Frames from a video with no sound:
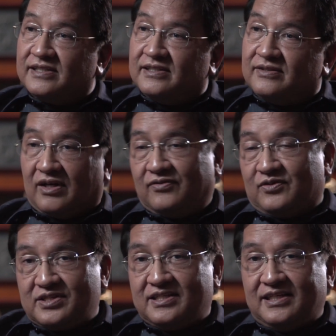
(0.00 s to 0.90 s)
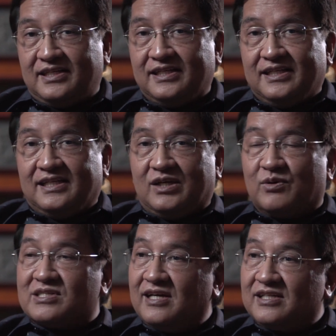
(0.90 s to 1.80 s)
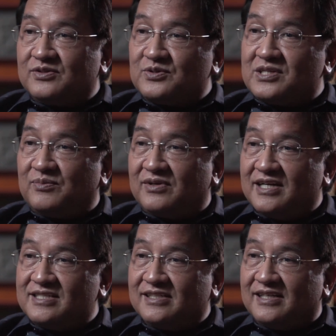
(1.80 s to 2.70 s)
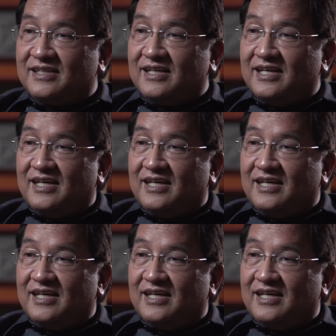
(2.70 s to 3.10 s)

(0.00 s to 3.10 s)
Well, of course, he was later to summarize it in